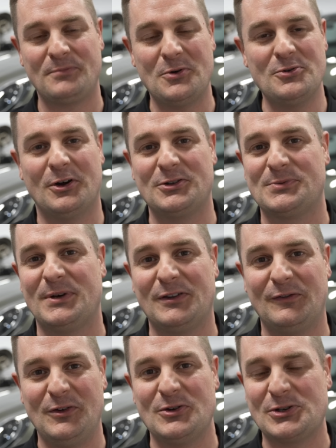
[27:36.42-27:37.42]
who knows what the
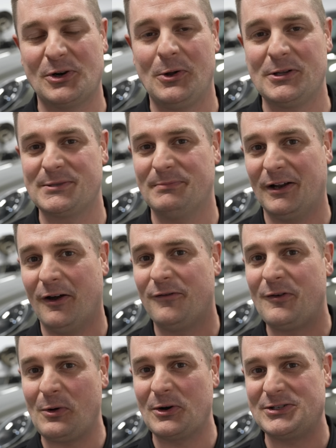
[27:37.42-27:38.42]
future holds, but of
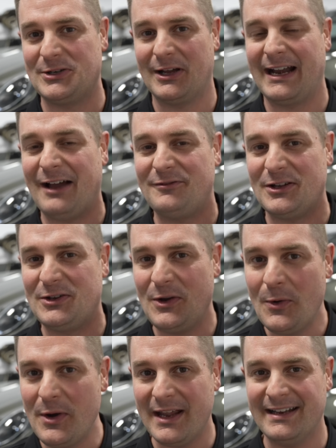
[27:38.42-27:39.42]
course you're gonna have to
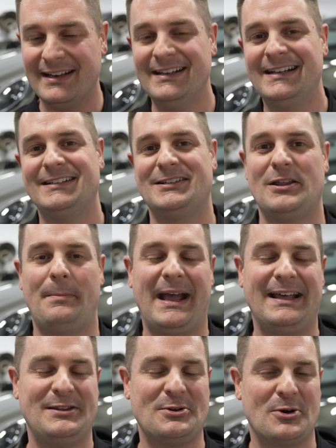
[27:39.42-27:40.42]
tune in to the
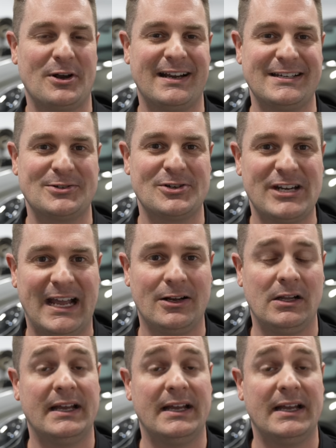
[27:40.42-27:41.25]
Pan the Organizer channel.